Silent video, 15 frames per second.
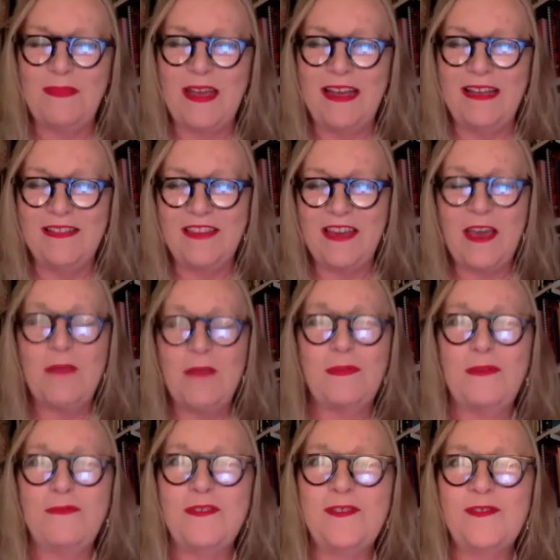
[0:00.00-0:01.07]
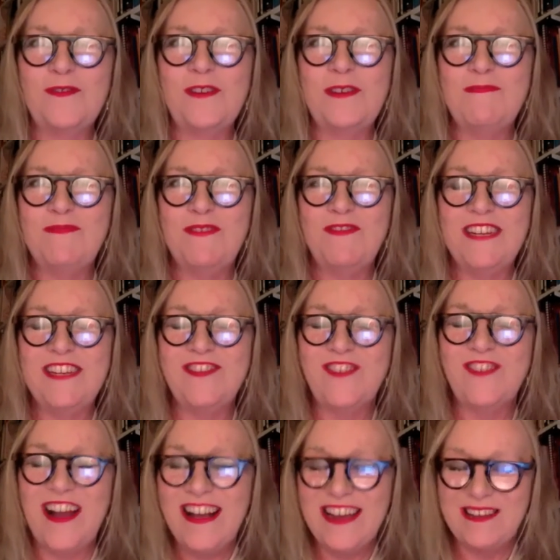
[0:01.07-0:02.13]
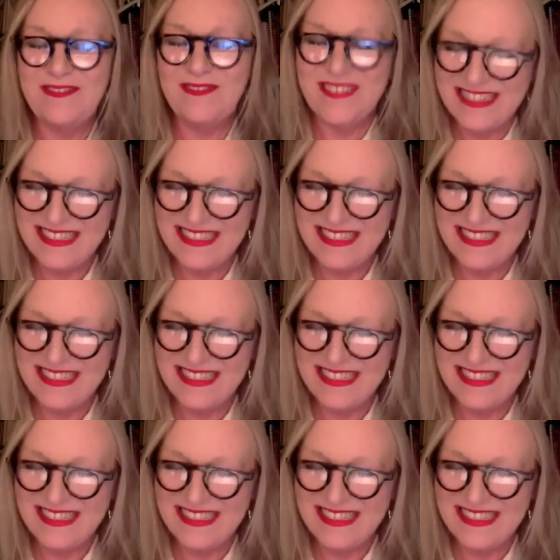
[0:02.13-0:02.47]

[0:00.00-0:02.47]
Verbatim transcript: and I hope you enjoy Marine Drive.